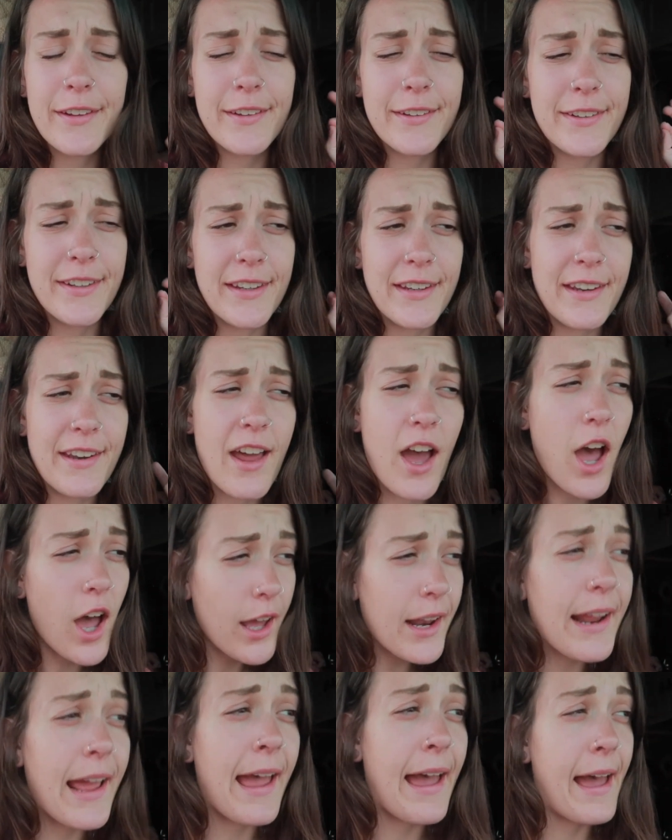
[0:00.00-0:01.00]
did
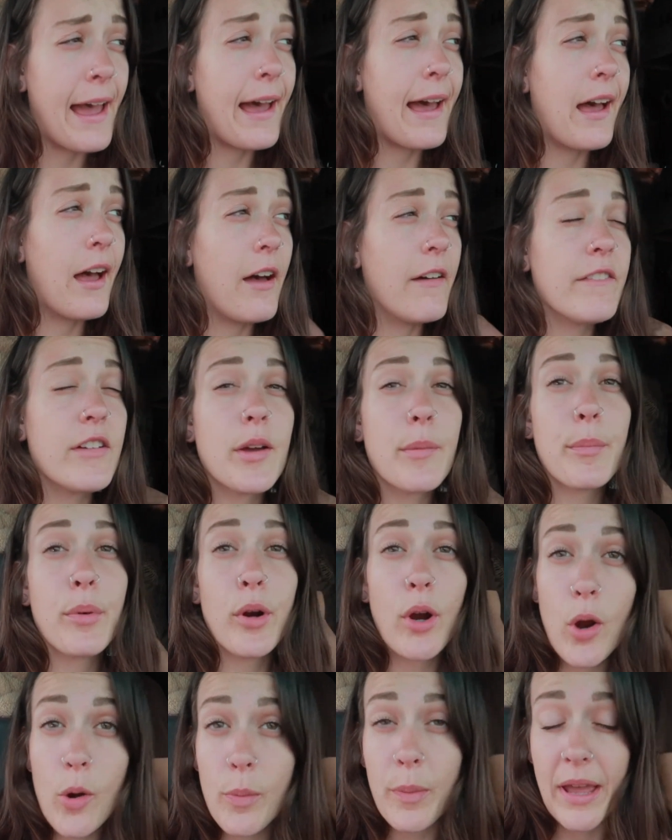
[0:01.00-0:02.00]
not have
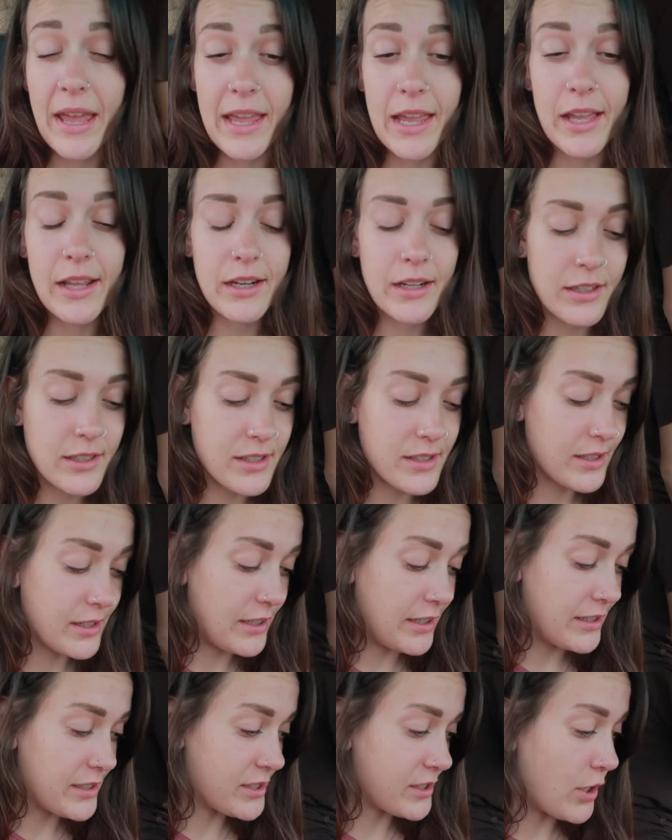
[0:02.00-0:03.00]
propane.
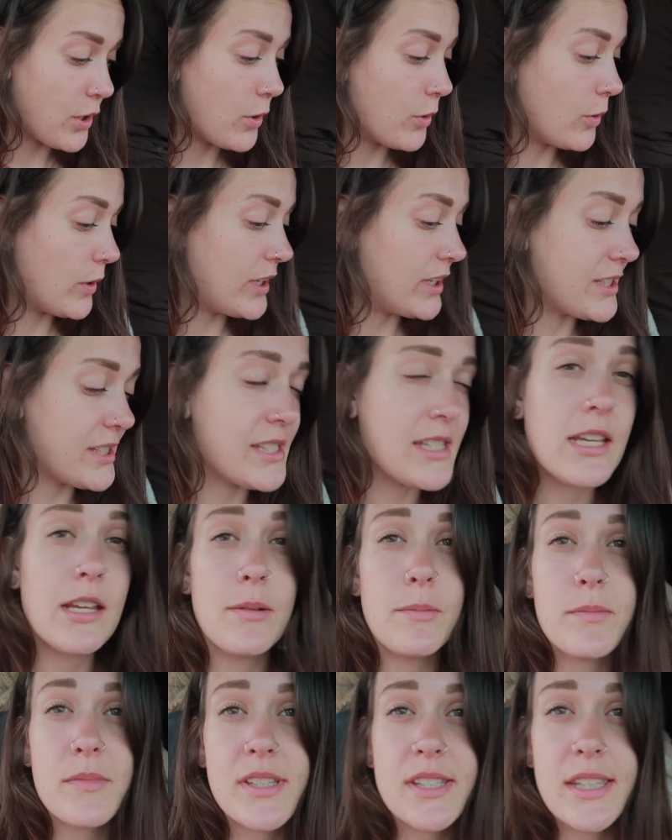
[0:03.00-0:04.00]
So it
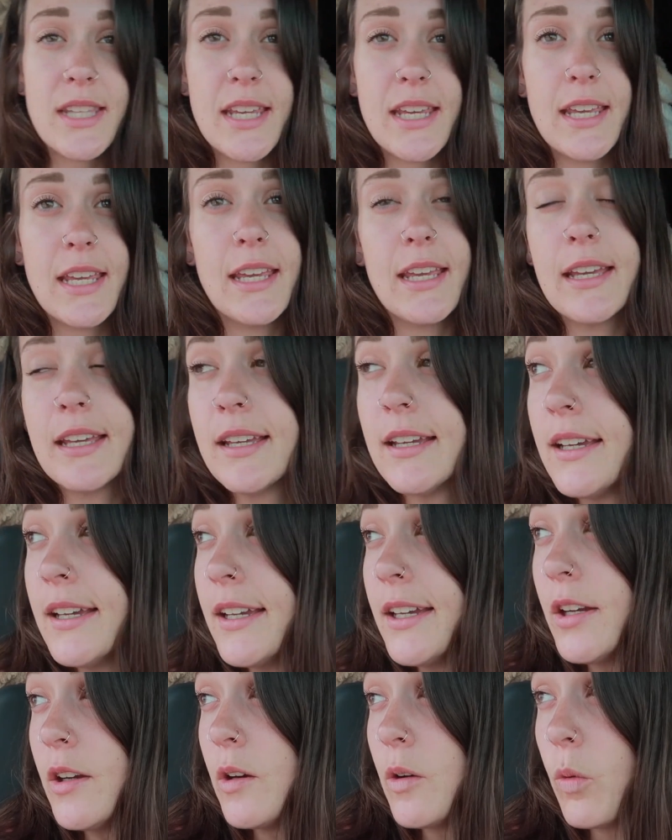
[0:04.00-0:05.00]
seems the
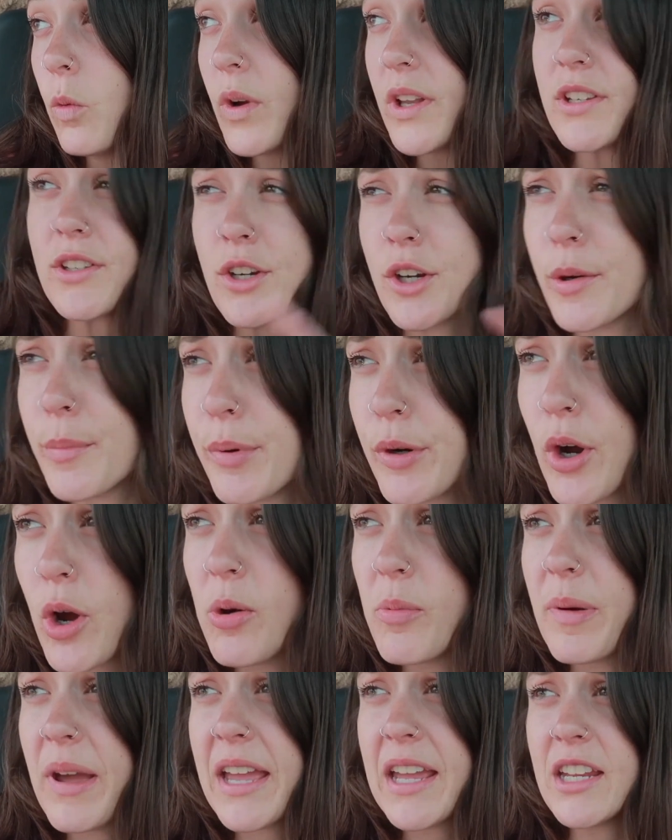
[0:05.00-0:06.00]
winter
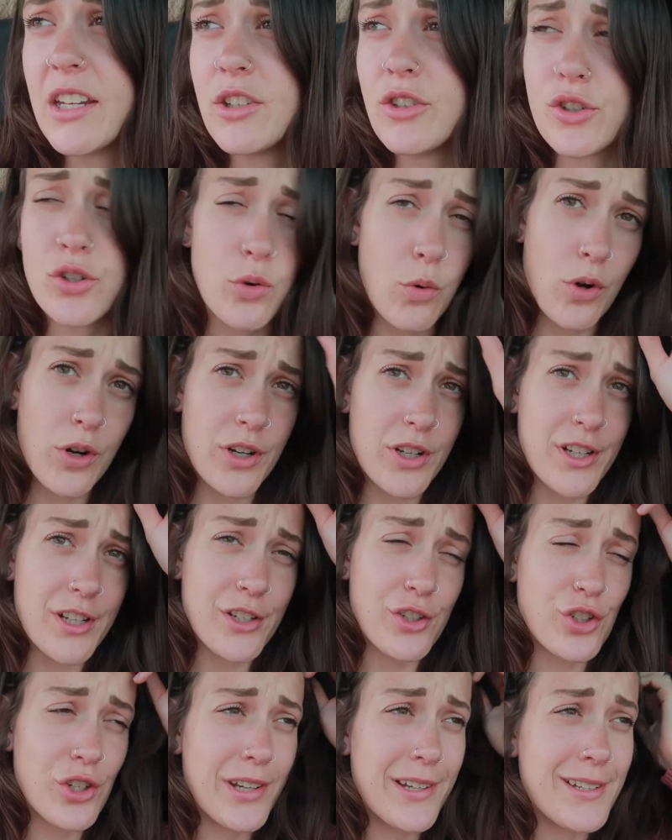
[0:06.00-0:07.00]
propane
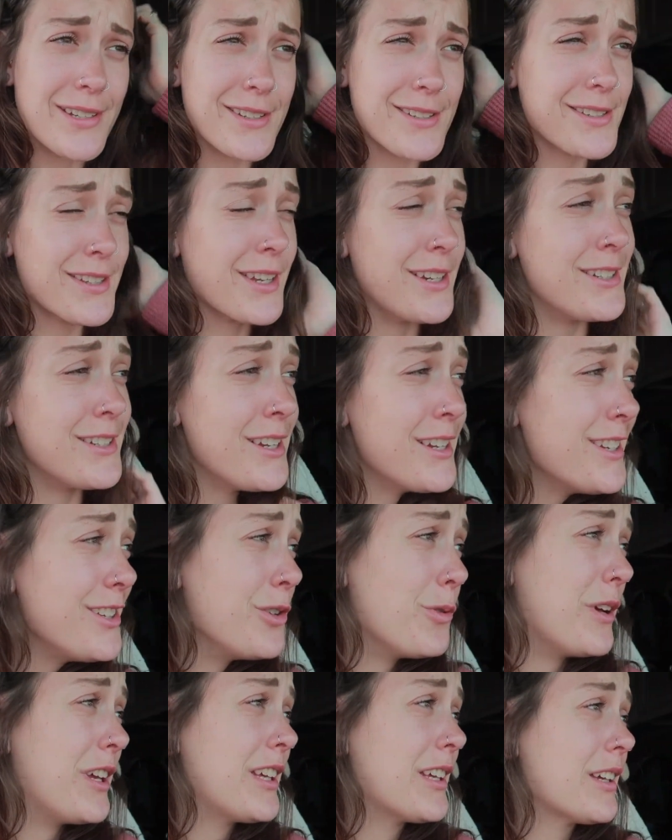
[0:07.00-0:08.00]
shortage is
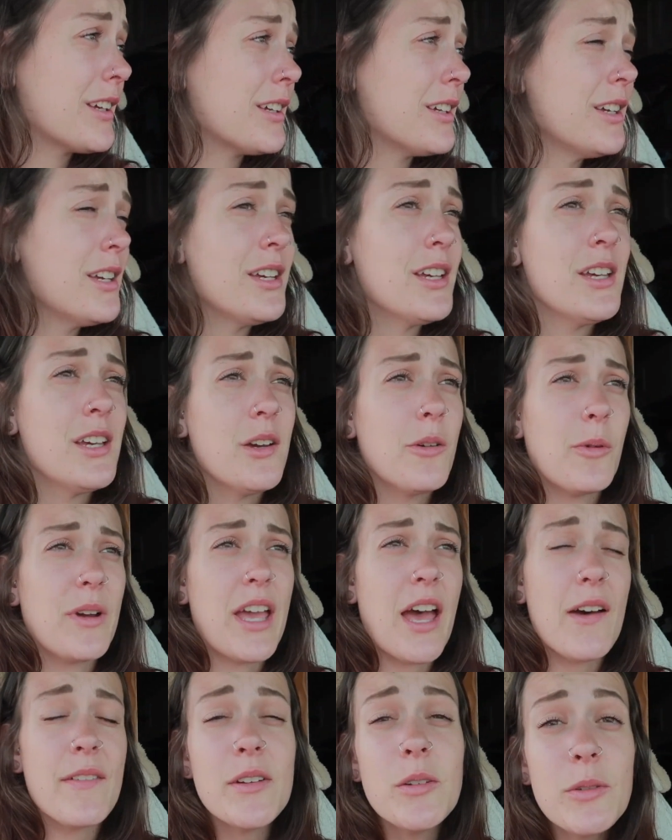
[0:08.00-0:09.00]
continuing. We
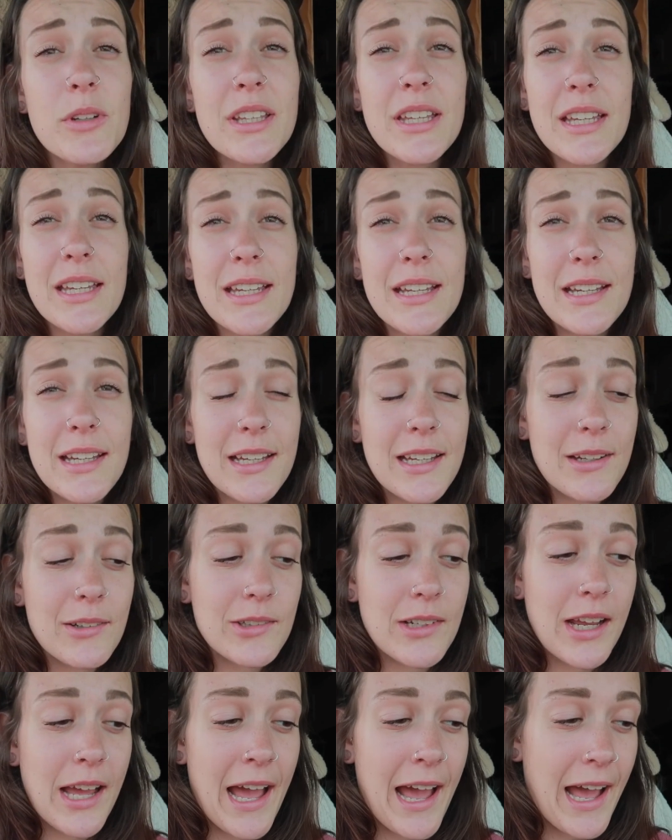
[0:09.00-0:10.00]
haven't really
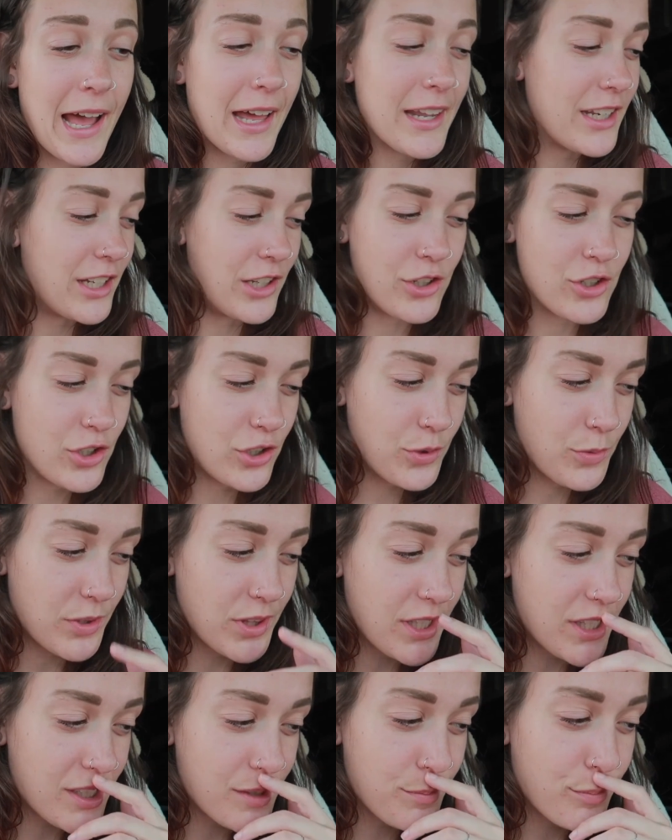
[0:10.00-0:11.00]
had issues with
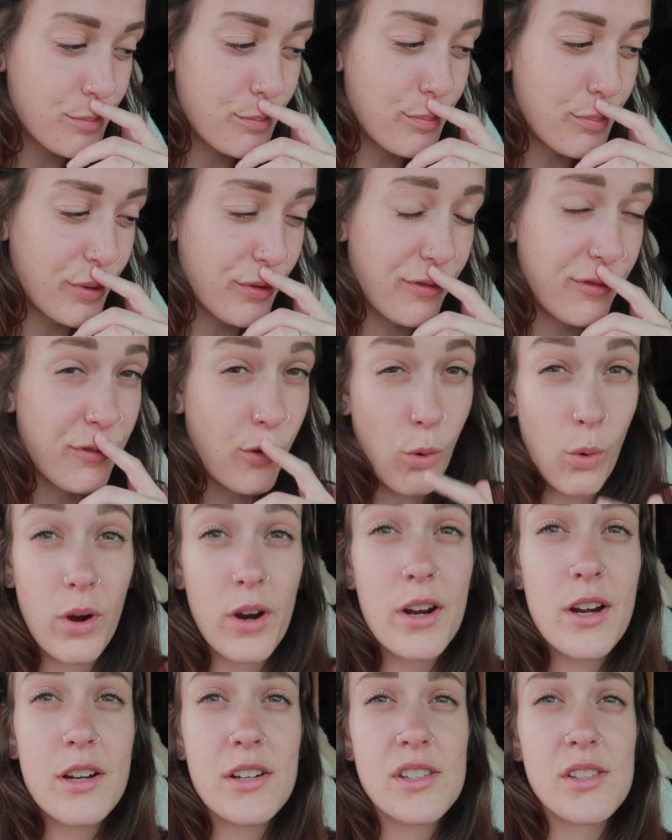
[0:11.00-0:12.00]
this
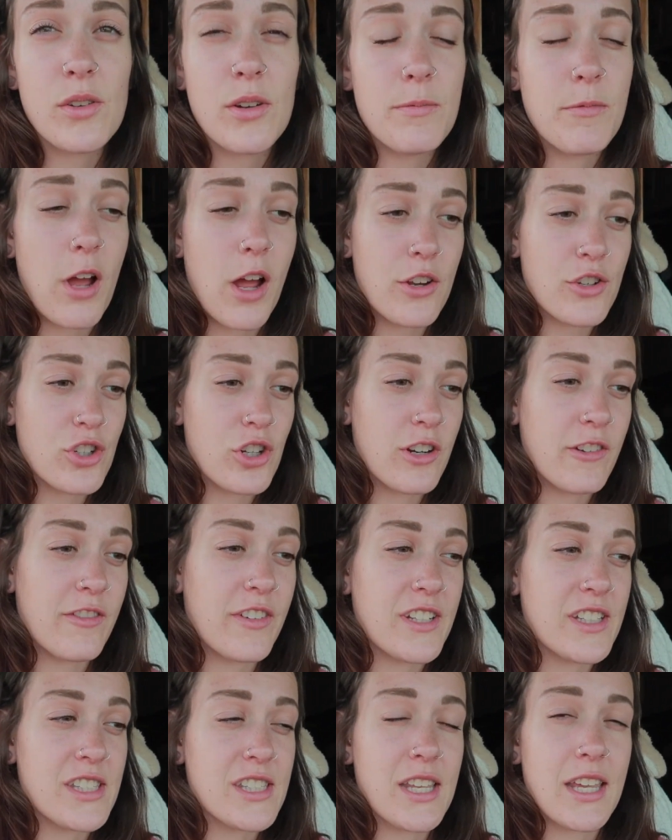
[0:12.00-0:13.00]
before, so I'm not sure if
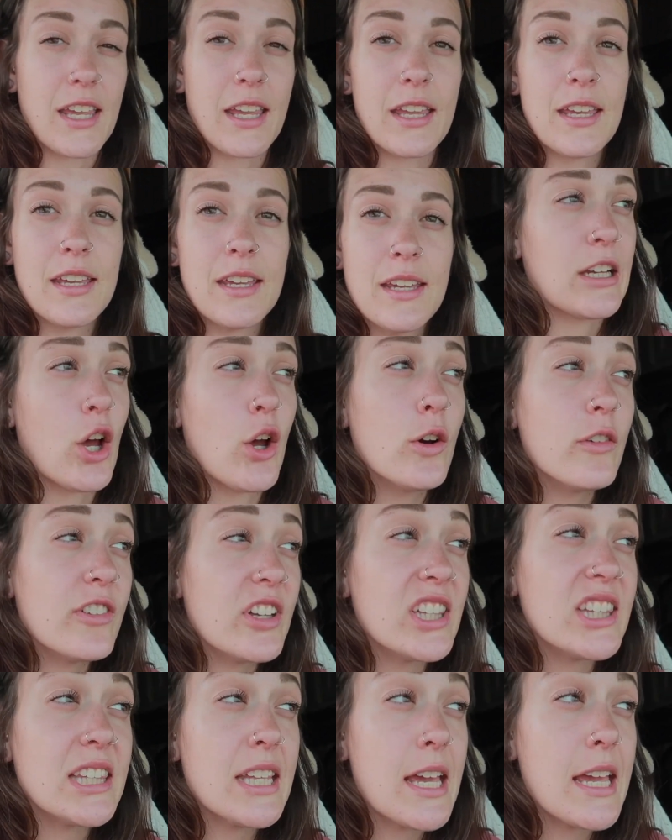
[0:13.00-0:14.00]
it's like a
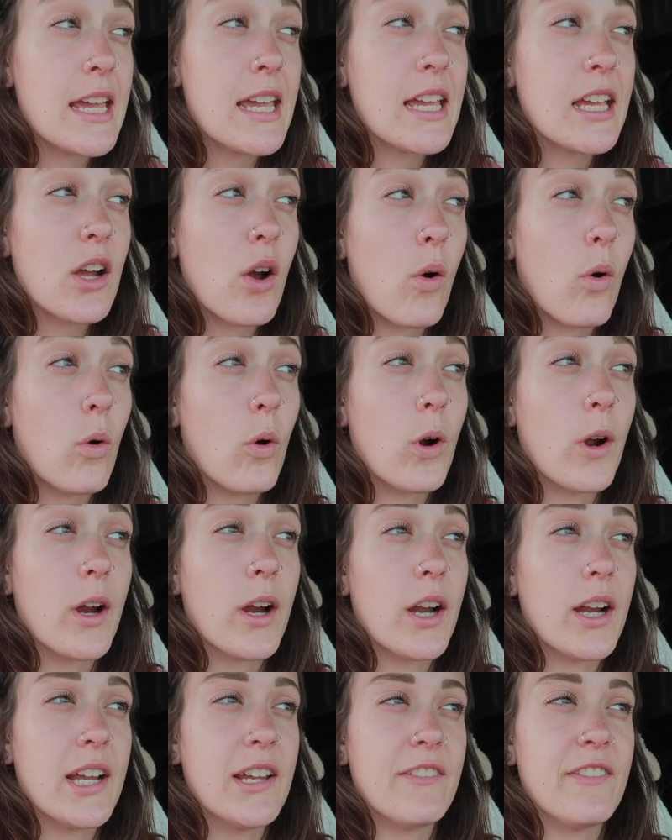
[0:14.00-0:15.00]
COVID thing
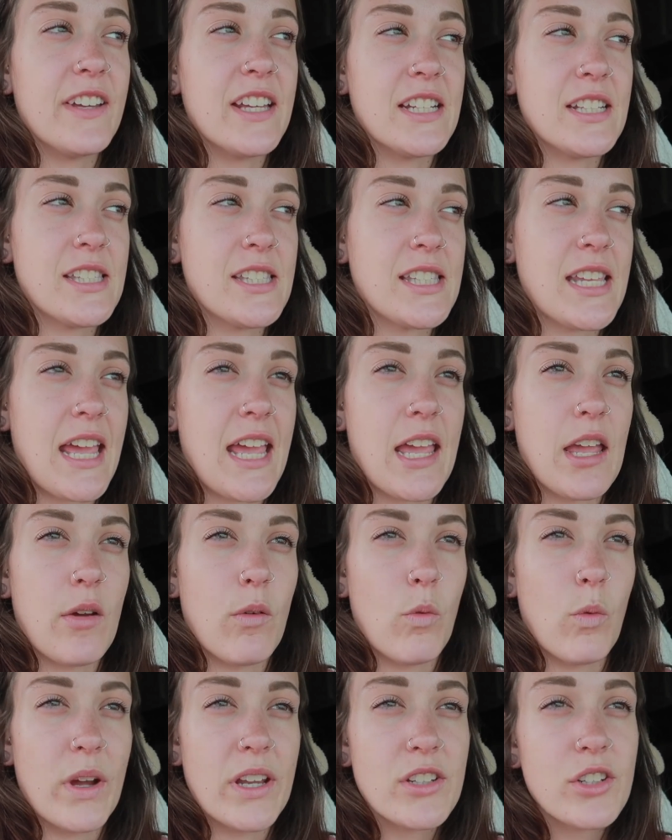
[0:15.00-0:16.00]
or if it's a
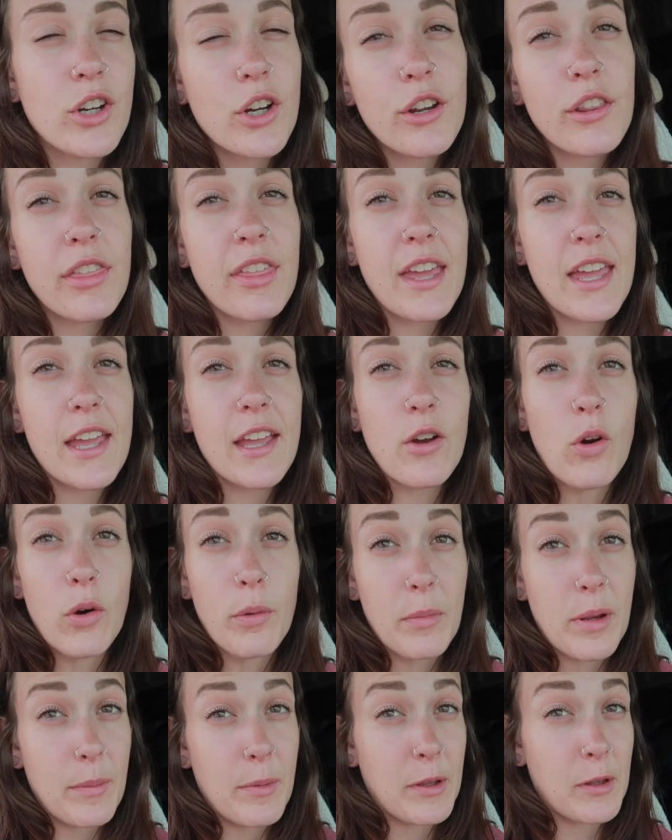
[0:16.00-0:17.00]
winter thing or
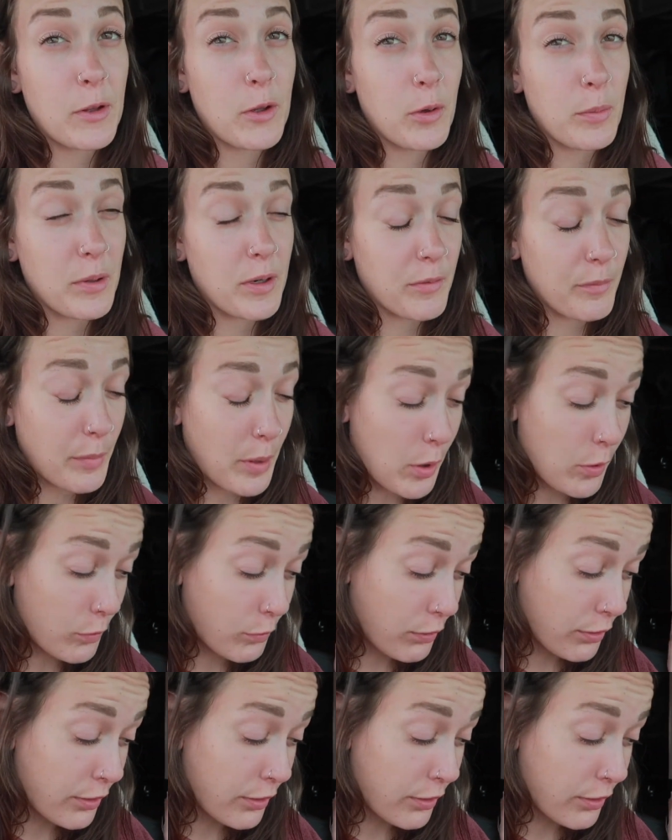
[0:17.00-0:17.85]
maybe a little bit of both.